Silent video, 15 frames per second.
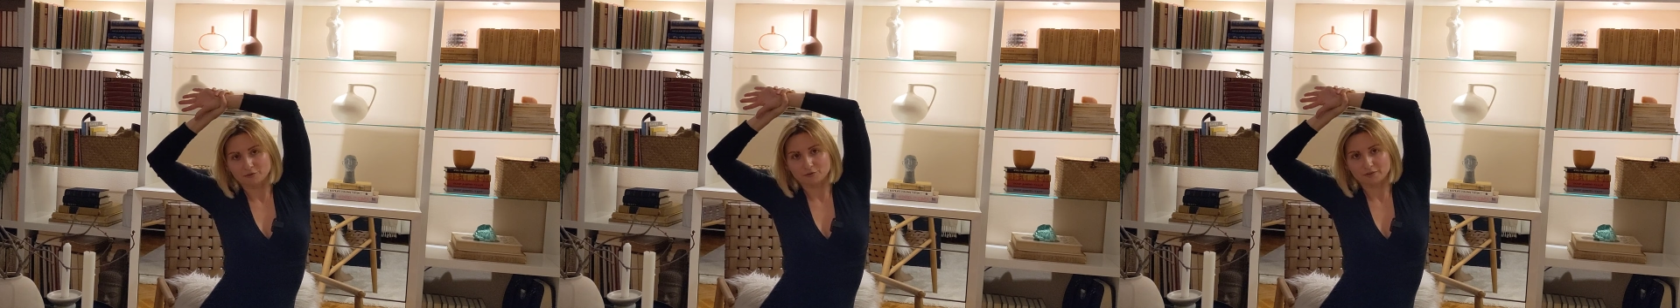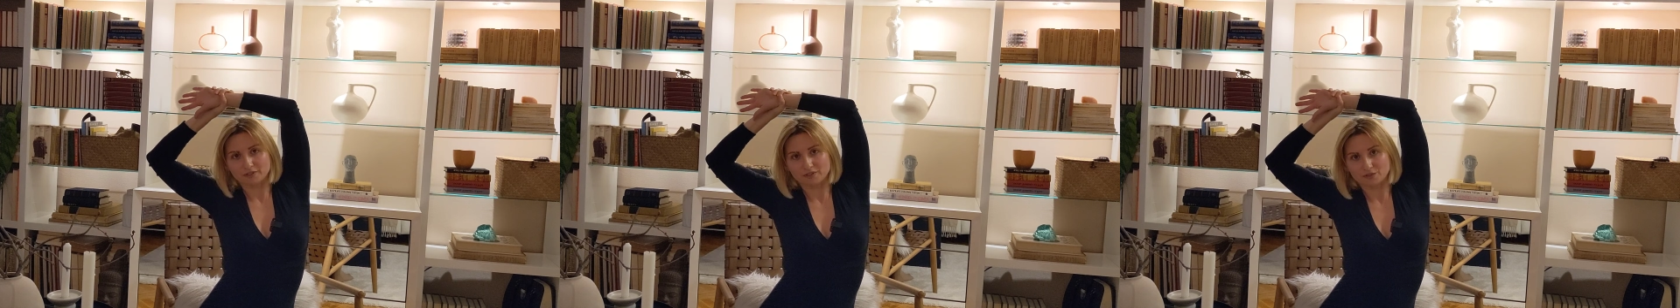
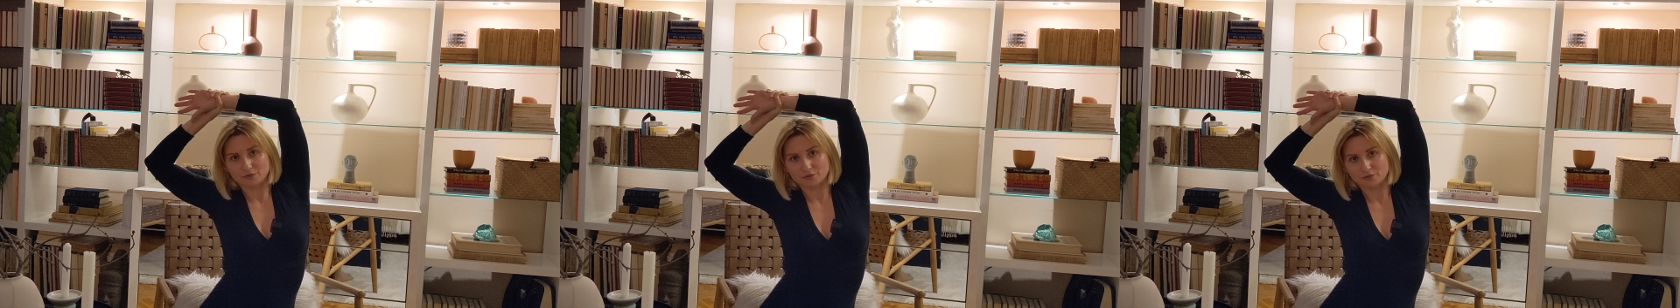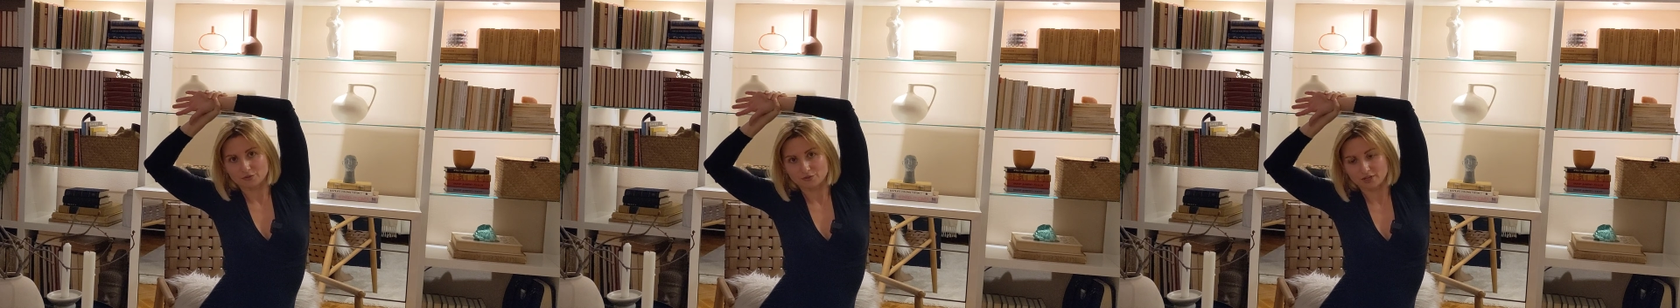wrist
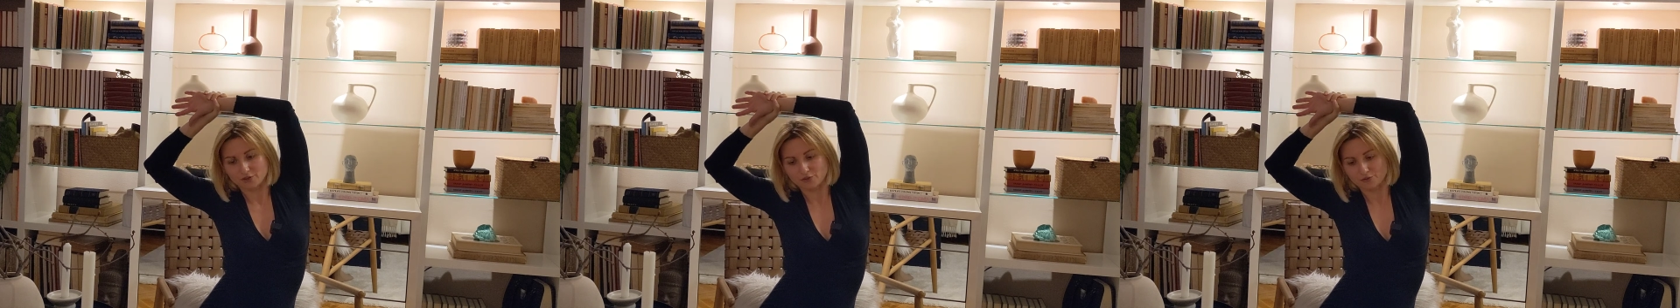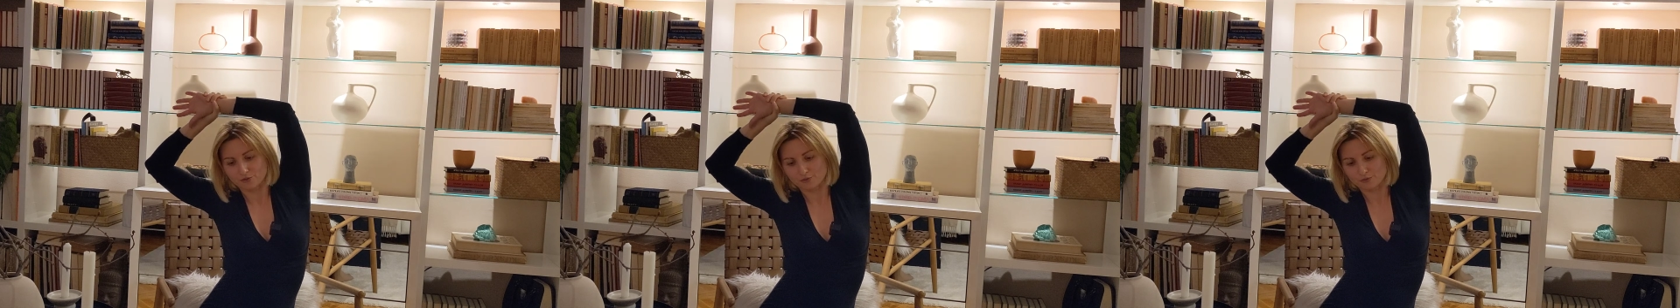to
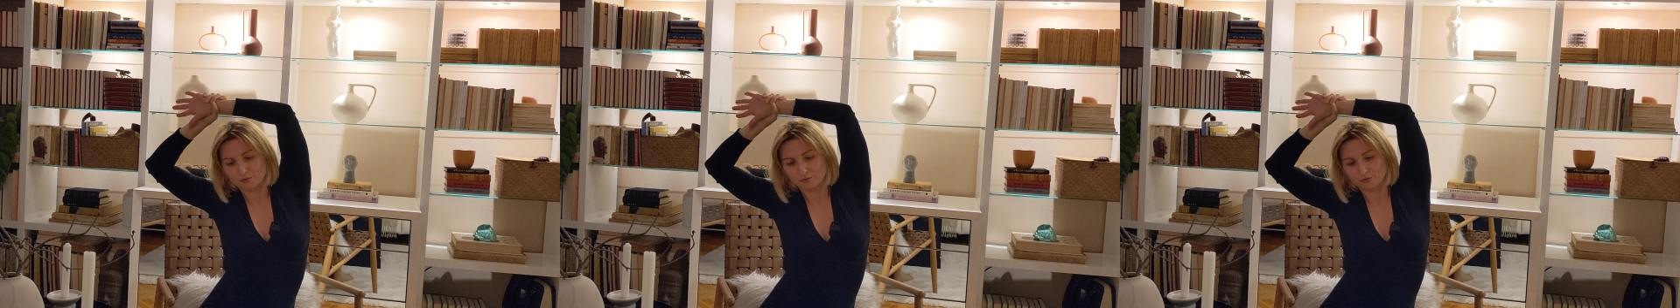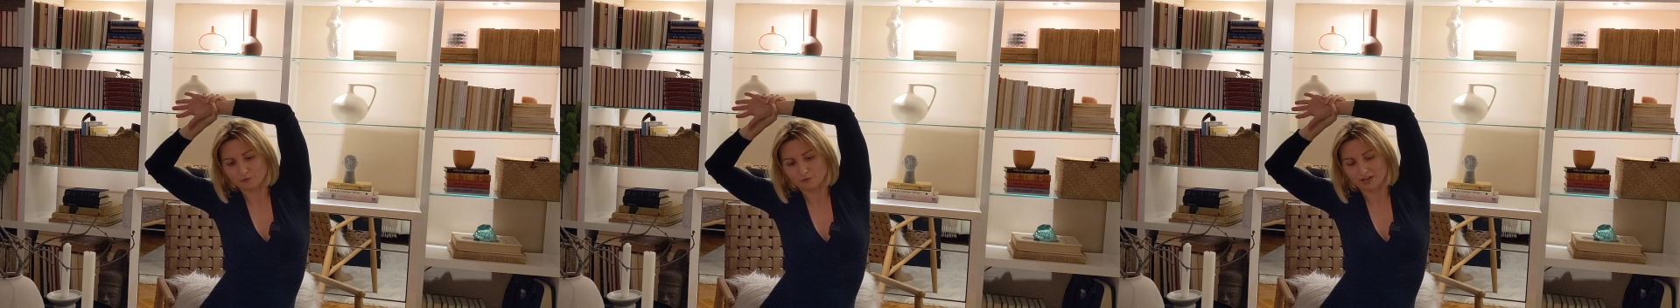stretch through
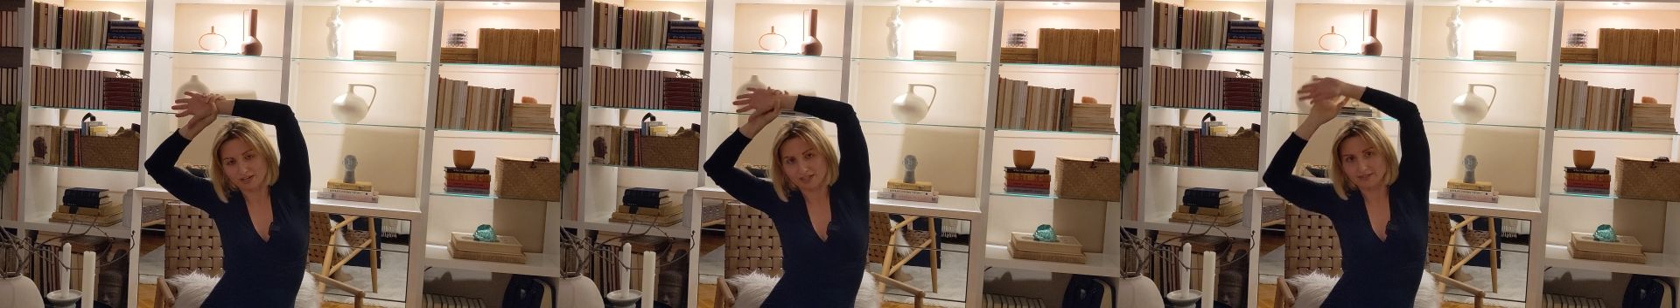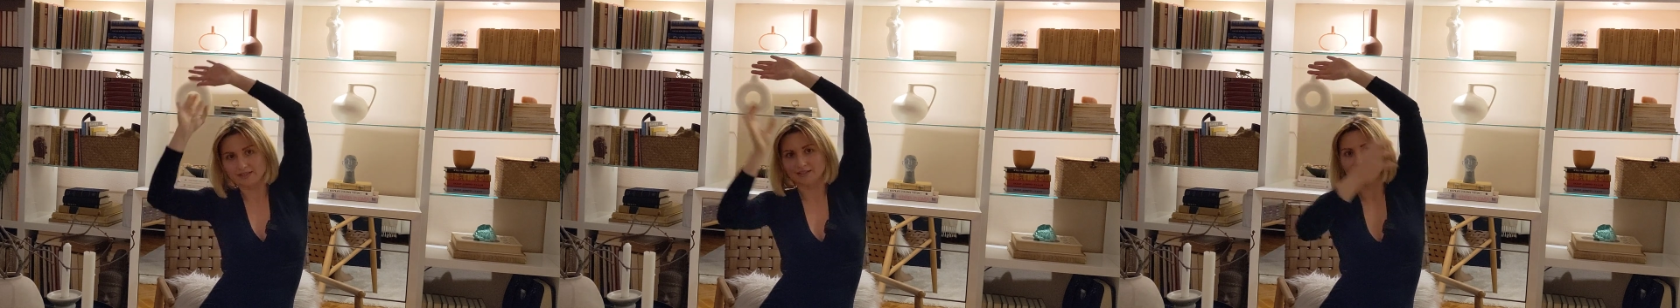the
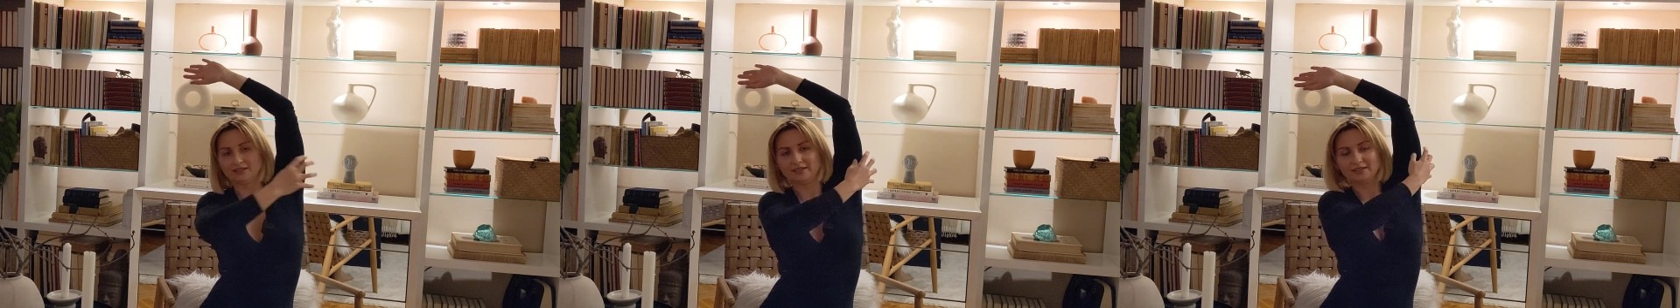right